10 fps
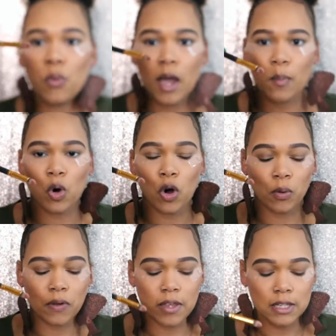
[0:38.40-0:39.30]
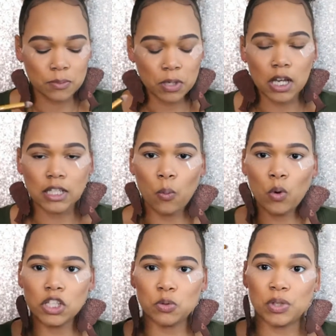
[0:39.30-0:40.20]
why I'm going with this is because I
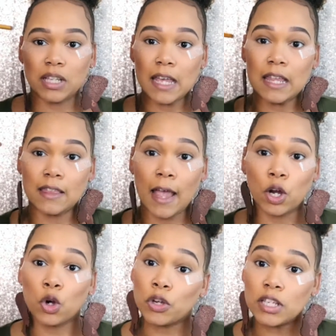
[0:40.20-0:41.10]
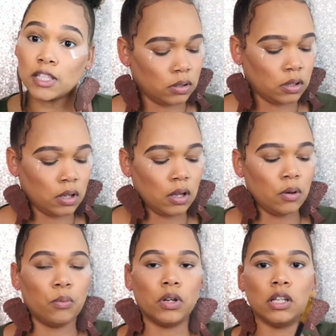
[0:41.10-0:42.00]
want to get in that crease.
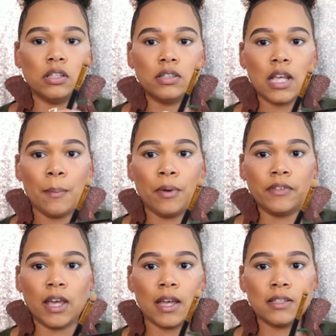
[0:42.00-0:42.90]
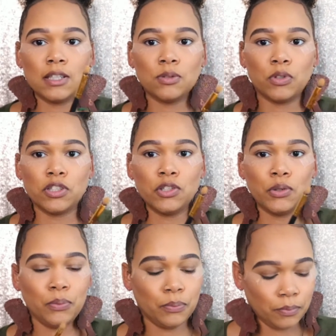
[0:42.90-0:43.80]
I want to tap off the excess, 1,
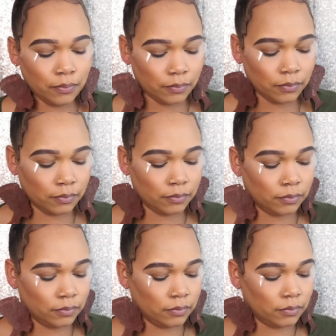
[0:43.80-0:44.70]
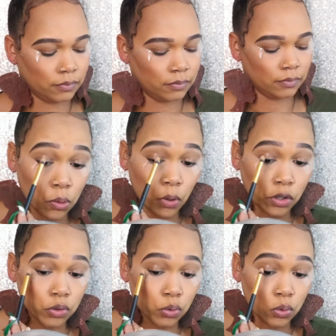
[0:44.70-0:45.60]
2.
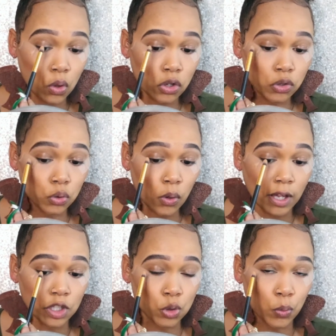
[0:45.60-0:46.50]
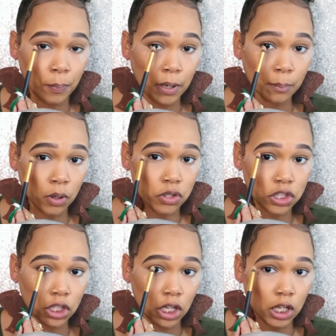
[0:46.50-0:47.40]
Going to do a sweeping
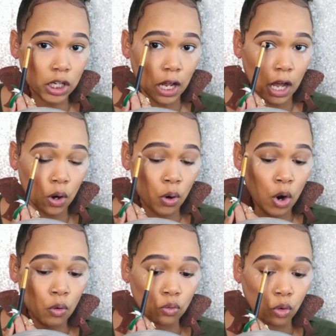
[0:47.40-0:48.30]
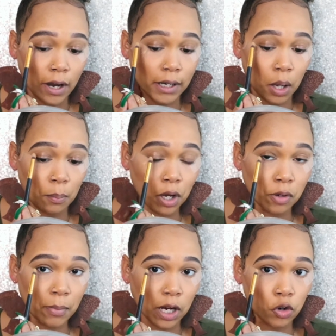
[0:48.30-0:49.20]
motion in and out right
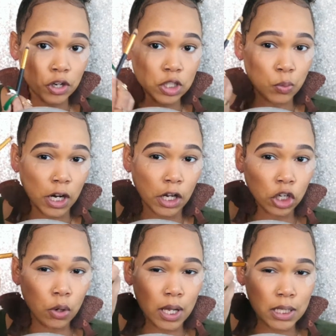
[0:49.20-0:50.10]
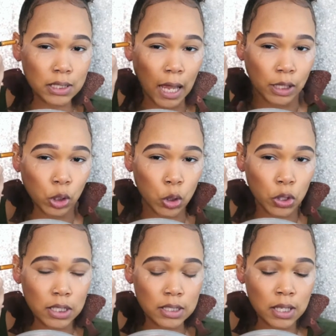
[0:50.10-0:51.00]
above my crease. We're not going to go inside the
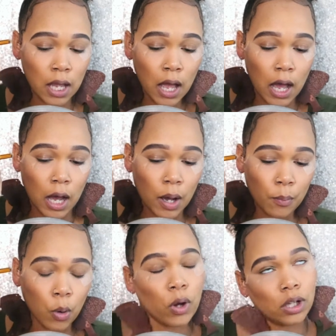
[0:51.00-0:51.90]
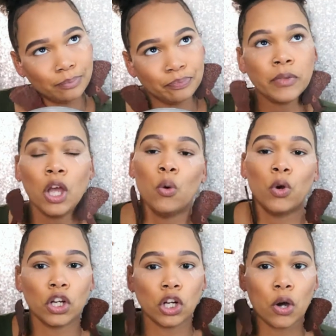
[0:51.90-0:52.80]
crease. Well,
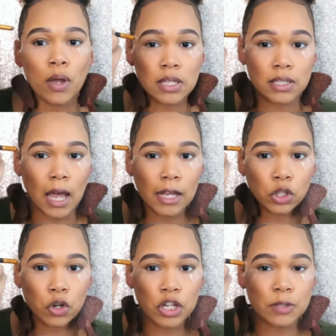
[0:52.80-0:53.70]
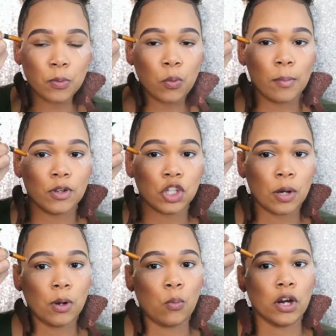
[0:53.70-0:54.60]
we're going to go inside the crease, but we're mostly
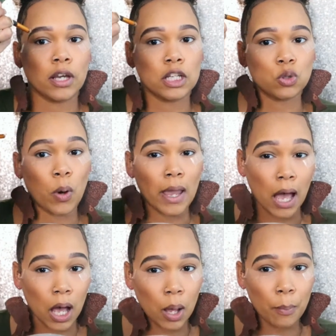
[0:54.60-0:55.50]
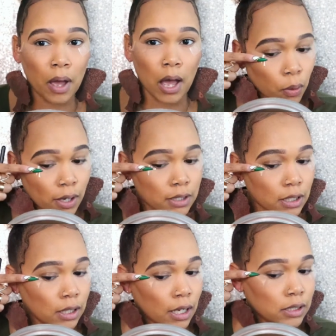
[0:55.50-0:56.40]
going to be working its way up. So I
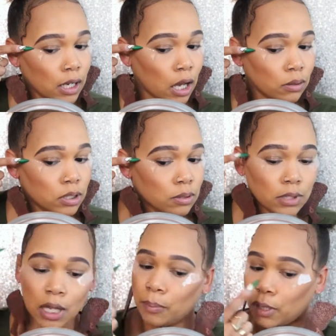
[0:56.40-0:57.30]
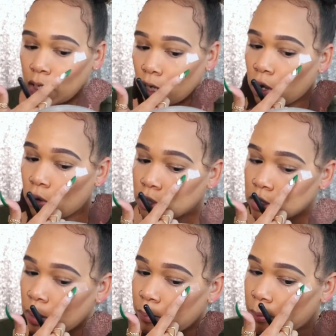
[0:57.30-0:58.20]
did lay down some tape here on
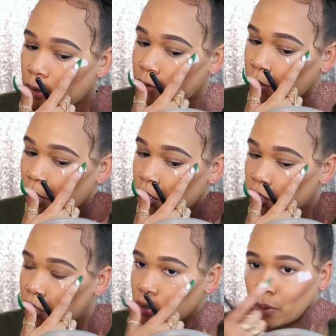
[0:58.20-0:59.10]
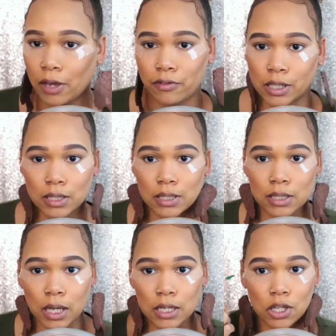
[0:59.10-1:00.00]
top of my foundation. It's okay if it doesn't
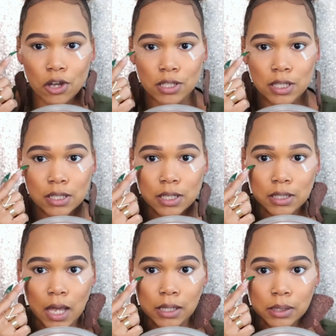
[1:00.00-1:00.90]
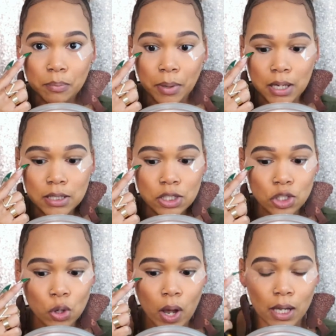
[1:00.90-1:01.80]
stick, as long as it sticks at the base,
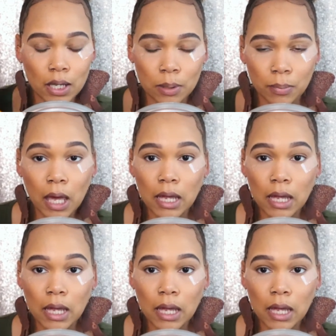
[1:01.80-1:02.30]
just so I can keep it